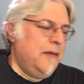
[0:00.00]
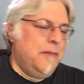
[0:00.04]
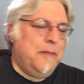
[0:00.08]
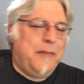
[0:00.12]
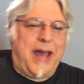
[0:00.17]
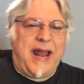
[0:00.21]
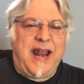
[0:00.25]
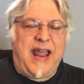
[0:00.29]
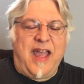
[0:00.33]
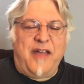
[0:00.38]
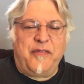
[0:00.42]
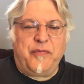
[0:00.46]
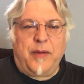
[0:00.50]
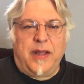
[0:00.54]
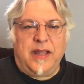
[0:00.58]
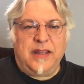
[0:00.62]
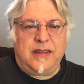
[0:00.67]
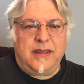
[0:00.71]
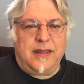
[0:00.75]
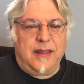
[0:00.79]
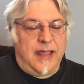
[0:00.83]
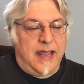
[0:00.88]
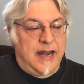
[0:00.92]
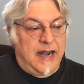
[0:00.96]
About halfway,
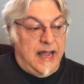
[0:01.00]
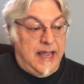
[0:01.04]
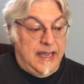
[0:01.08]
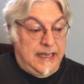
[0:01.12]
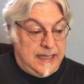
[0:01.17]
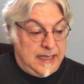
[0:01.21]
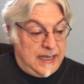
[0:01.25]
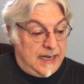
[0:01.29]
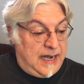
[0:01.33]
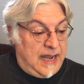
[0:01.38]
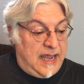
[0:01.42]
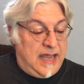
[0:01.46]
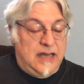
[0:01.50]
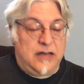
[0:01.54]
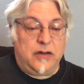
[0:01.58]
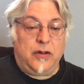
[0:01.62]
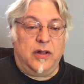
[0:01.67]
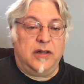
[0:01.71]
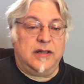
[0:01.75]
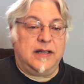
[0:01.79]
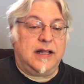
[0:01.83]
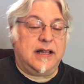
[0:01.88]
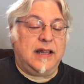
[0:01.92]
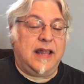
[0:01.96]
and I get a handle
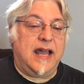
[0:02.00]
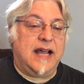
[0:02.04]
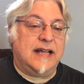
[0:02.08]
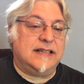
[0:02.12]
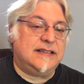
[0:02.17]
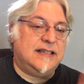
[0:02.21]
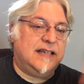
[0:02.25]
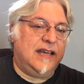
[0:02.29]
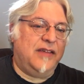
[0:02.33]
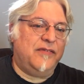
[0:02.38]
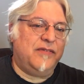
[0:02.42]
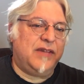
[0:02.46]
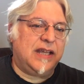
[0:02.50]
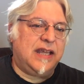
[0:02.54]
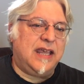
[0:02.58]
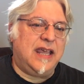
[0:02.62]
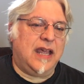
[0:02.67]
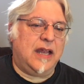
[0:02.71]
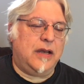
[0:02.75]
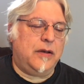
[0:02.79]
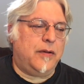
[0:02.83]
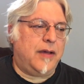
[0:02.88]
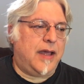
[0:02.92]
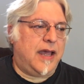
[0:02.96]
on the class. And even the
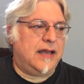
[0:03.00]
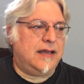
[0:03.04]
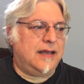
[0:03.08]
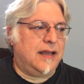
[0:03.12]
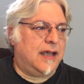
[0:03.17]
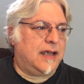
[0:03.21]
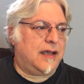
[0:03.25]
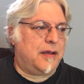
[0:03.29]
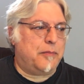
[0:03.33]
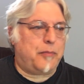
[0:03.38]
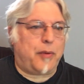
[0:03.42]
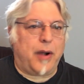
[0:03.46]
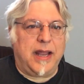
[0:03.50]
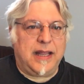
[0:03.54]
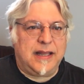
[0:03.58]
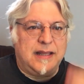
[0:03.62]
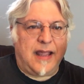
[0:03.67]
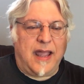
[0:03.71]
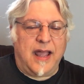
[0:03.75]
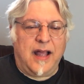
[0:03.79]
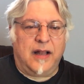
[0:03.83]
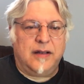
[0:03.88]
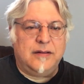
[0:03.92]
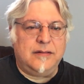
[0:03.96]
kid who had like a
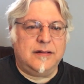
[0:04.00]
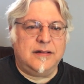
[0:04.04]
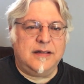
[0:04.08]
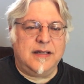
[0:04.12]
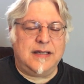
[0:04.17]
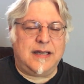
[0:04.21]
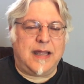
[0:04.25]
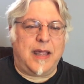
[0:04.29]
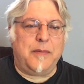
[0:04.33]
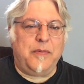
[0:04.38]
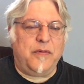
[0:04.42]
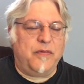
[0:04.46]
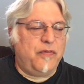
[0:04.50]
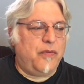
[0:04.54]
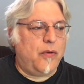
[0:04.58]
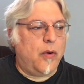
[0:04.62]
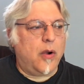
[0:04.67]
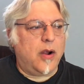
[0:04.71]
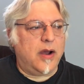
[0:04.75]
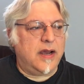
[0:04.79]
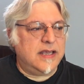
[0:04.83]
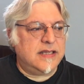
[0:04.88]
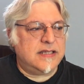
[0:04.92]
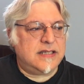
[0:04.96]
breakdown the day
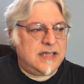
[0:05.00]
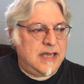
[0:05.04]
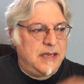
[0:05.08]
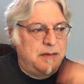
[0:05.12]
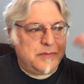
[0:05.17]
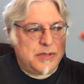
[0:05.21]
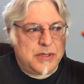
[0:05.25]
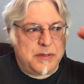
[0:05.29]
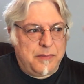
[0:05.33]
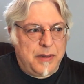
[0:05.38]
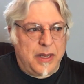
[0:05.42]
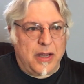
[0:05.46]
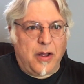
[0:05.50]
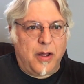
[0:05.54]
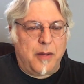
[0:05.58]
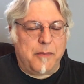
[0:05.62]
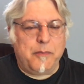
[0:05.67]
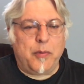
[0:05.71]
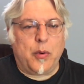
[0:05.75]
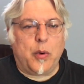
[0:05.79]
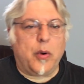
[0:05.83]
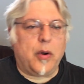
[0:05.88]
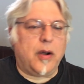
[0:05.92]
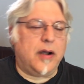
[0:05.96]
before, he seems to be on
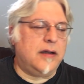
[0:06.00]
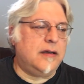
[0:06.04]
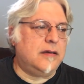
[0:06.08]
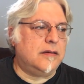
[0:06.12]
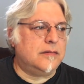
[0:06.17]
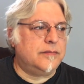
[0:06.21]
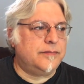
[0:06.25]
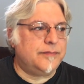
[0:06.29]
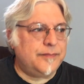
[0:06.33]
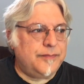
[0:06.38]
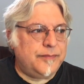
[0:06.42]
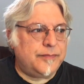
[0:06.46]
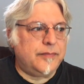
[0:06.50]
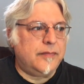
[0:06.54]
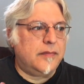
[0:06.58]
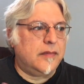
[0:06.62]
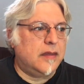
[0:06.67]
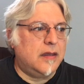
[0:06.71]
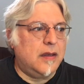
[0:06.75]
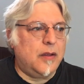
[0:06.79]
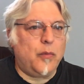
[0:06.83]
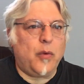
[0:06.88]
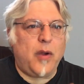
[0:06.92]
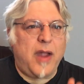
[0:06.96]
board, and
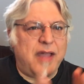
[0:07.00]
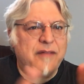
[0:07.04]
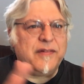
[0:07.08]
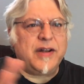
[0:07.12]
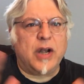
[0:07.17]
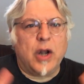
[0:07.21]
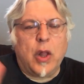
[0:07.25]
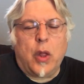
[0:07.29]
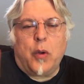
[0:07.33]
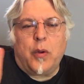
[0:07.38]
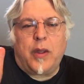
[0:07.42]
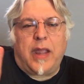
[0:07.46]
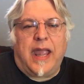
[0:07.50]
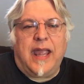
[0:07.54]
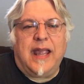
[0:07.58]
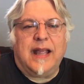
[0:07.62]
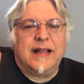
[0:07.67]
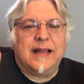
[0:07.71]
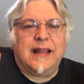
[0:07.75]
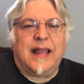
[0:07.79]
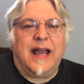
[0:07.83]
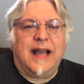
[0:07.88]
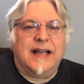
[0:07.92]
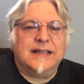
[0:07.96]
we're having an okay
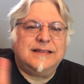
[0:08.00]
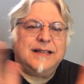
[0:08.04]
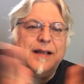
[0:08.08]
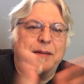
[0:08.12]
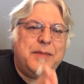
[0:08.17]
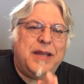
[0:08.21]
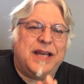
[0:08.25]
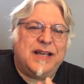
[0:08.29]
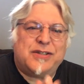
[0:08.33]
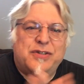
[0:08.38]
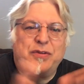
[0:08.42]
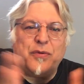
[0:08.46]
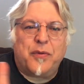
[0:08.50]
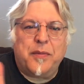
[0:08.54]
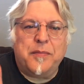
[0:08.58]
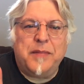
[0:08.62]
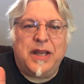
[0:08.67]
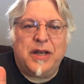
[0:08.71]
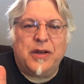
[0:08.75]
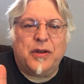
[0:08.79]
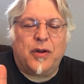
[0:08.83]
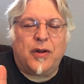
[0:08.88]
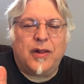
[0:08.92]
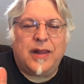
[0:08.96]
class. I mean, it's a
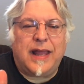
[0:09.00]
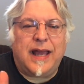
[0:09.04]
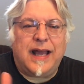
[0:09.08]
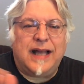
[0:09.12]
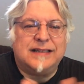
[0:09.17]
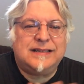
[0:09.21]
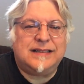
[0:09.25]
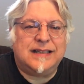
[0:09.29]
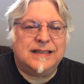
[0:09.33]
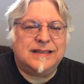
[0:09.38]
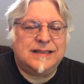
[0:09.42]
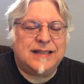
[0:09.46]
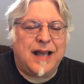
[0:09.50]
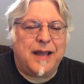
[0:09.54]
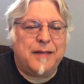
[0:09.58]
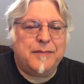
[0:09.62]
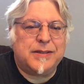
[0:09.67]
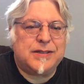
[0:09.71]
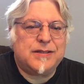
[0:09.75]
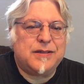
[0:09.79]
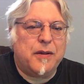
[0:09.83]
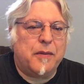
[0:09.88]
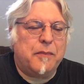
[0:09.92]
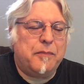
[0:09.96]
remedial class. The
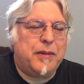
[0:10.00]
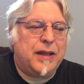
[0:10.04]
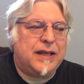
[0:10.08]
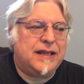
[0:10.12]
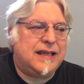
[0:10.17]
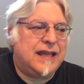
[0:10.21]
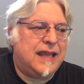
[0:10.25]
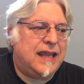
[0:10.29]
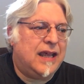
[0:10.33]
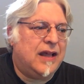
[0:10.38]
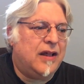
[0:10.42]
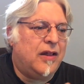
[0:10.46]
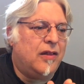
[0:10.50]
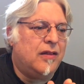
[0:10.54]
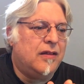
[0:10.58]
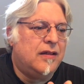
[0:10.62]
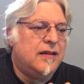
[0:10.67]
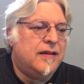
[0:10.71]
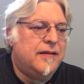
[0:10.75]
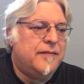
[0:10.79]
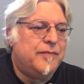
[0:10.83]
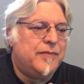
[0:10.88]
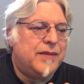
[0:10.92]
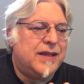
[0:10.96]
assignment's no big deal.
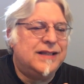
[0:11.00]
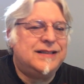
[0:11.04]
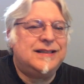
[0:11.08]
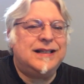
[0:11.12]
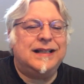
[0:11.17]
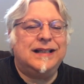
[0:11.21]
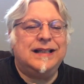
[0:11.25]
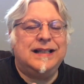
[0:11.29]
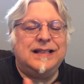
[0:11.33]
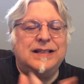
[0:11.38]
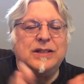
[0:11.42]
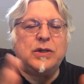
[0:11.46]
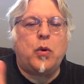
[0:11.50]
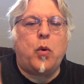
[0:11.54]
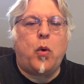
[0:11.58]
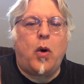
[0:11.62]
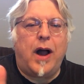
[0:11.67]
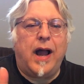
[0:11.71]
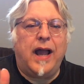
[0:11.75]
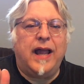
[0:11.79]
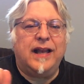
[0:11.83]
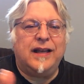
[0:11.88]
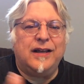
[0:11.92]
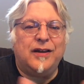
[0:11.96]
It's at least
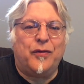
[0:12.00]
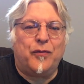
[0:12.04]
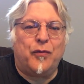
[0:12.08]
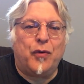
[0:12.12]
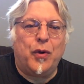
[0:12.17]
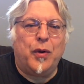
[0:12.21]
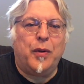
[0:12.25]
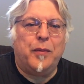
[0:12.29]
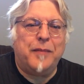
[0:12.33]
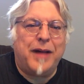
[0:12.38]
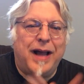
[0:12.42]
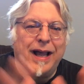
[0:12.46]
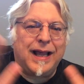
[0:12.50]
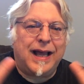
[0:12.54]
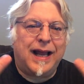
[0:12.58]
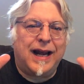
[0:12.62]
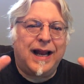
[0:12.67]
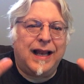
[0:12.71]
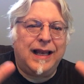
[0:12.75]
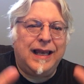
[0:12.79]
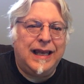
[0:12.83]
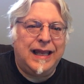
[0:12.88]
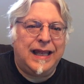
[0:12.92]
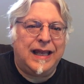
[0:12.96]
quiet in the room. I got
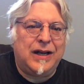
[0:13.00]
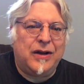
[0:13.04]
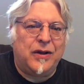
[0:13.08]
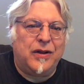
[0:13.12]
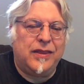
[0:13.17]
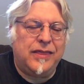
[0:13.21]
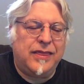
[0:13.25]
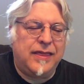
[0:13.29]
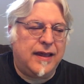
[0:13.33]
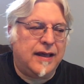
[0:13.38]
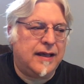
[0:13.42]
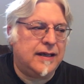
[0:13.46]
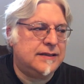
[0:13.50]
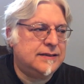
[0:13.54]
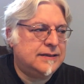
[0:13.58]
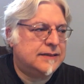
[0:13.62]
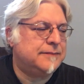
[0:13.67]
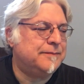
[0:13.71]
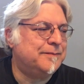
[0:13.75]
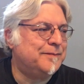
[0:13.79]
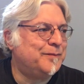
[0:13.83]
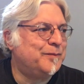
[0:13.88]
a lid on things.